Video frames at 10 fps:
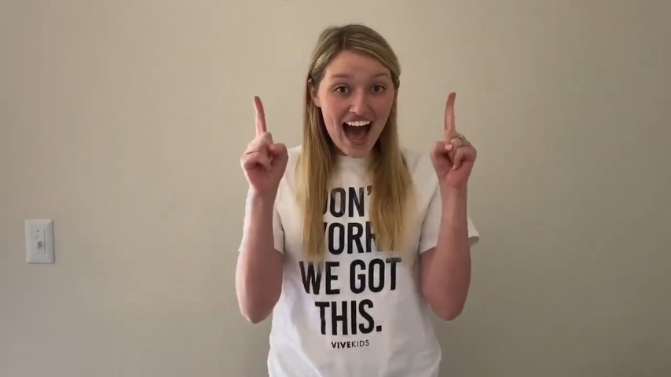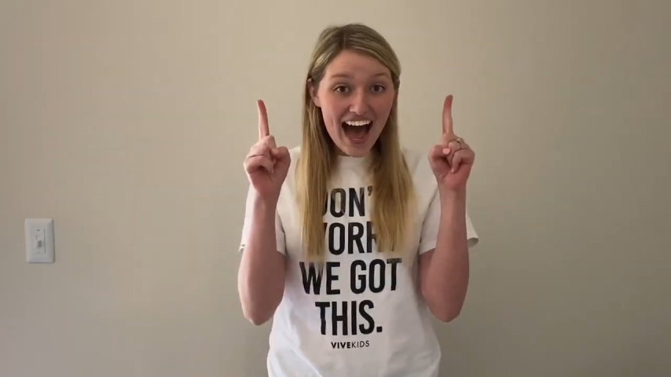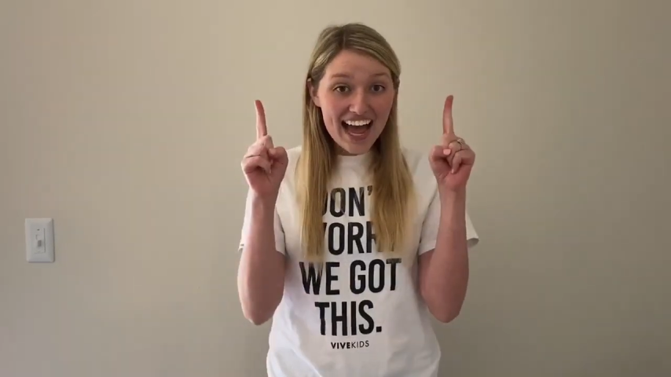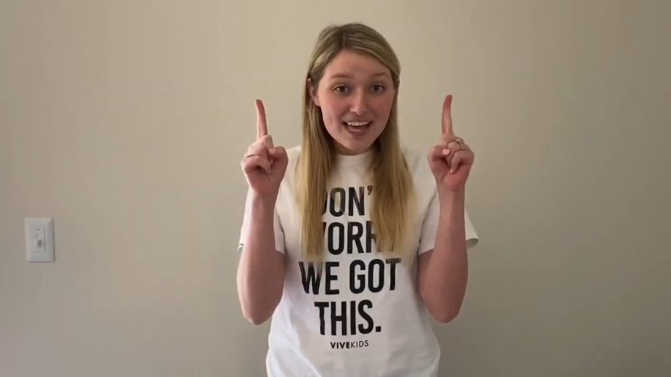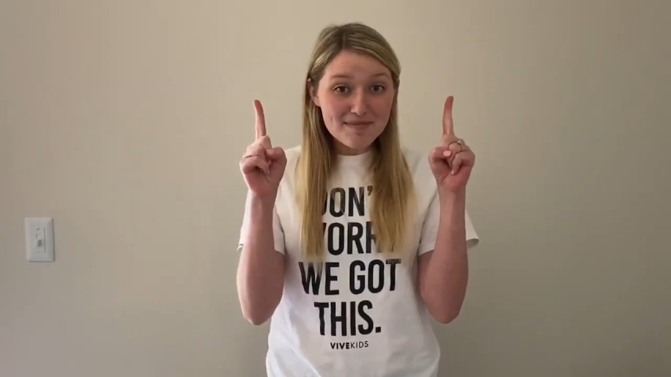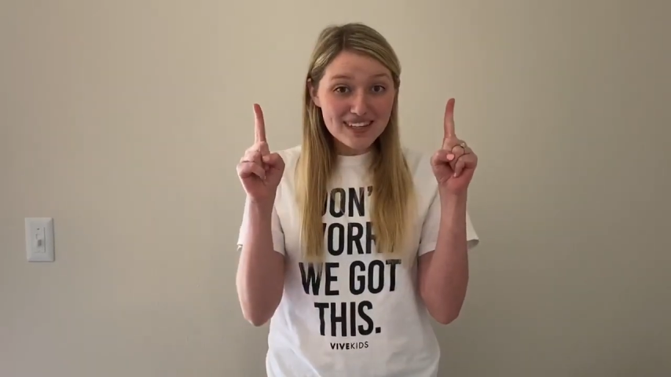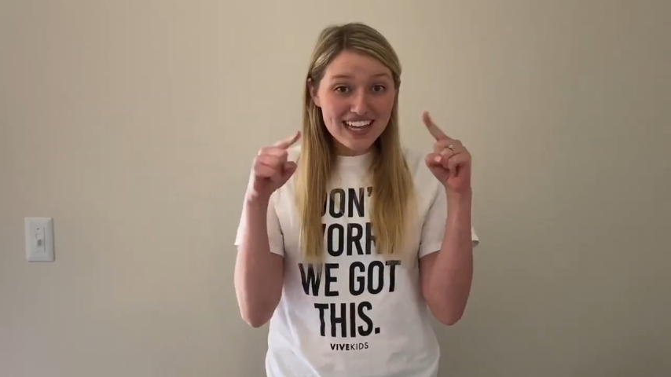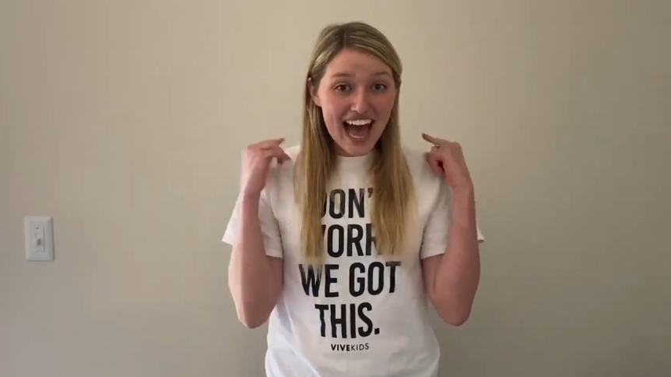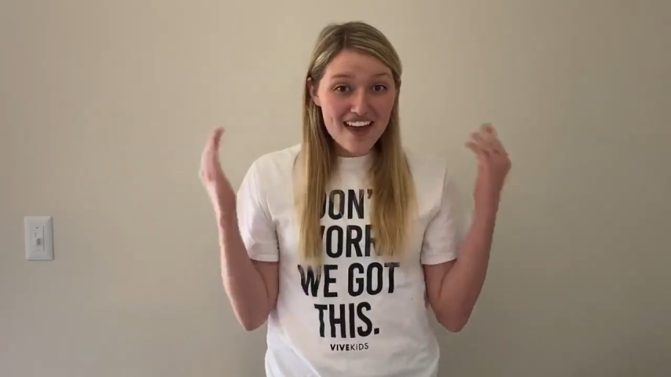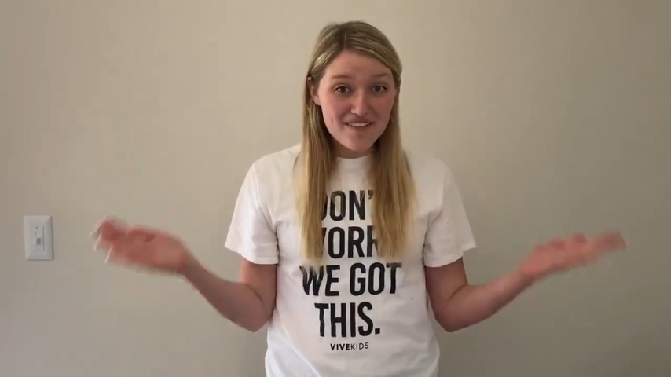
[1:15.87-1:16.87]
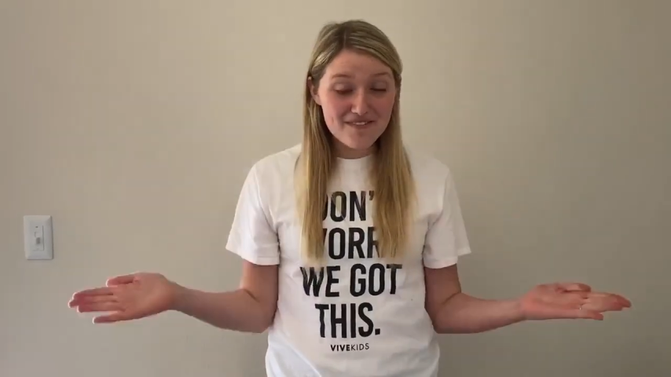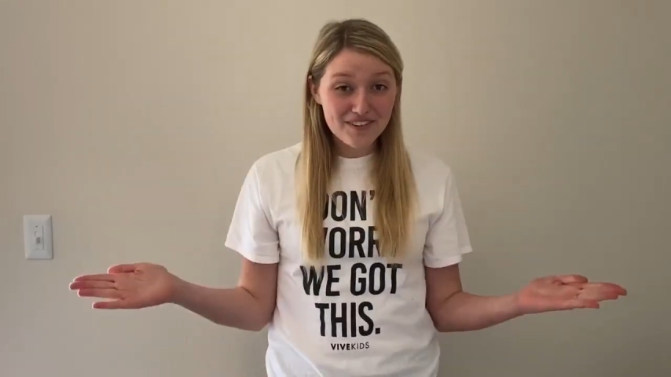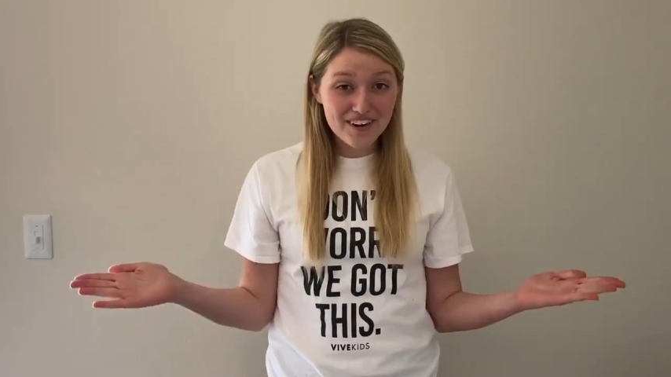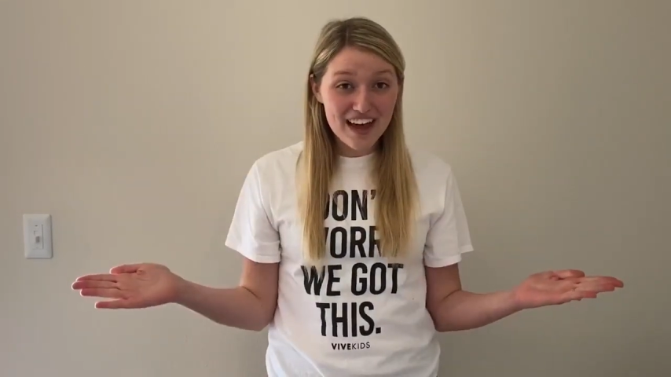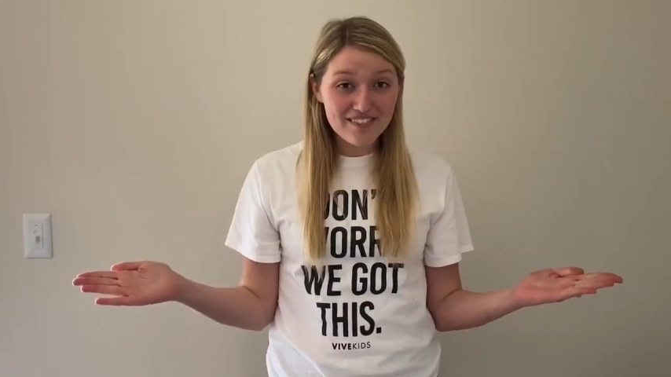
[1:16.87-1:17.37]
I am alive
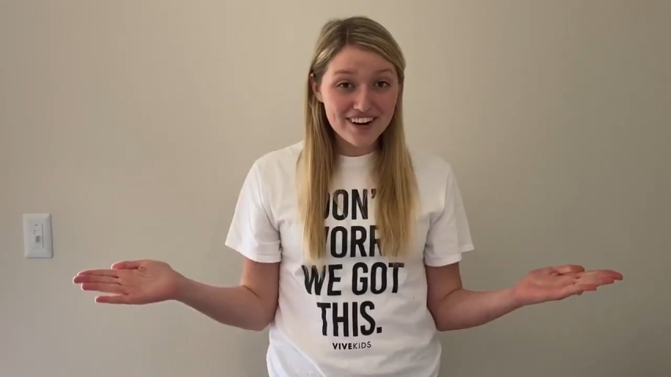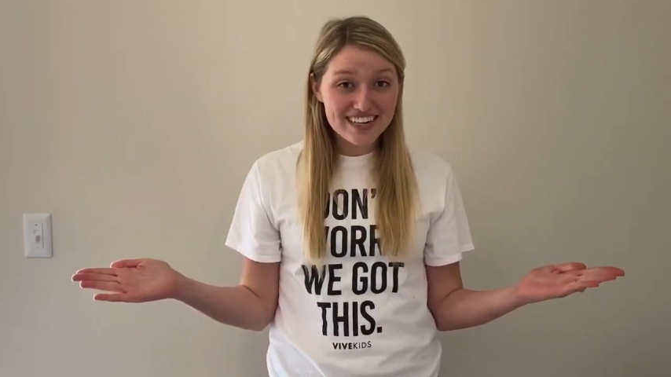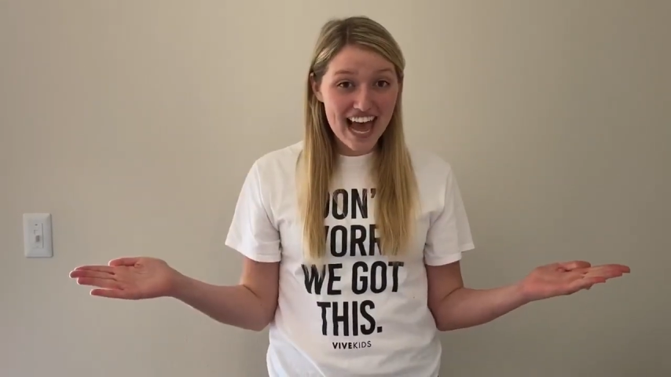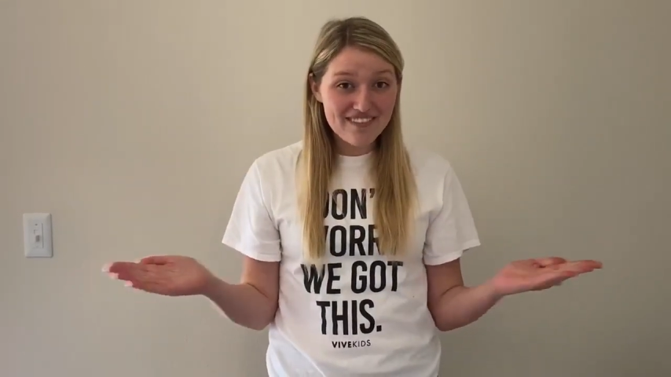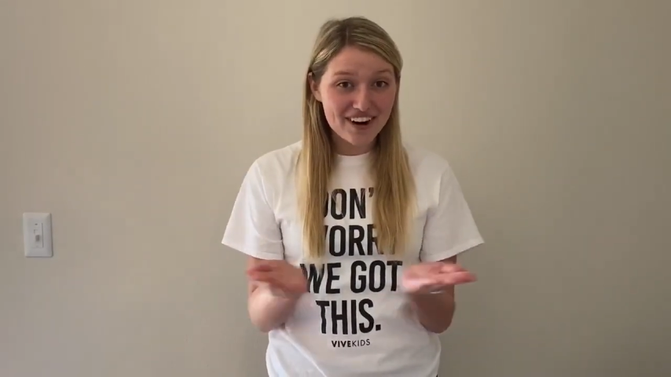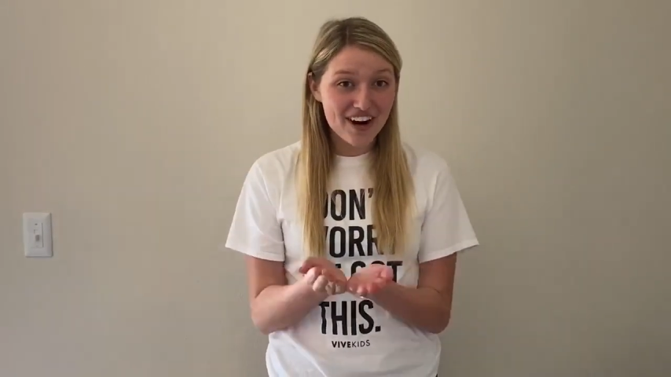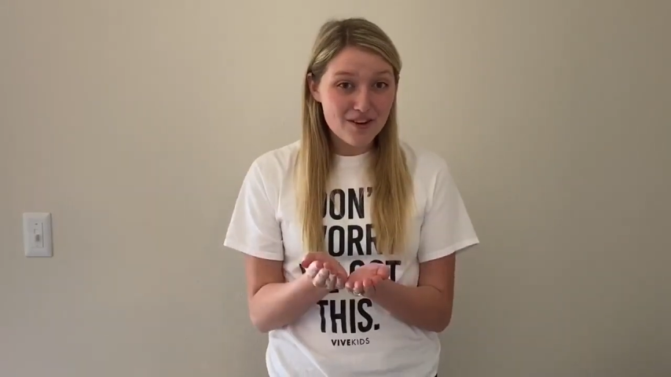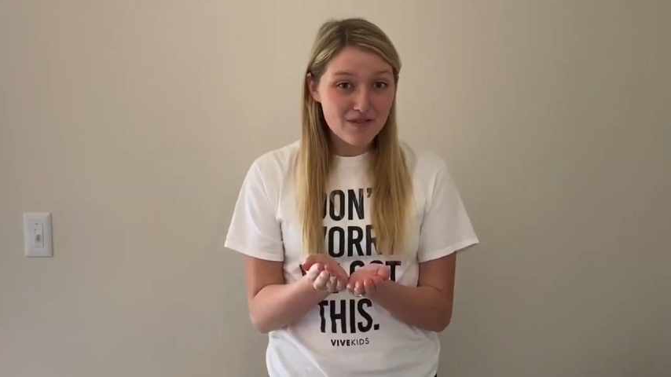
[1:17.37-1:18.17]
forever and ever.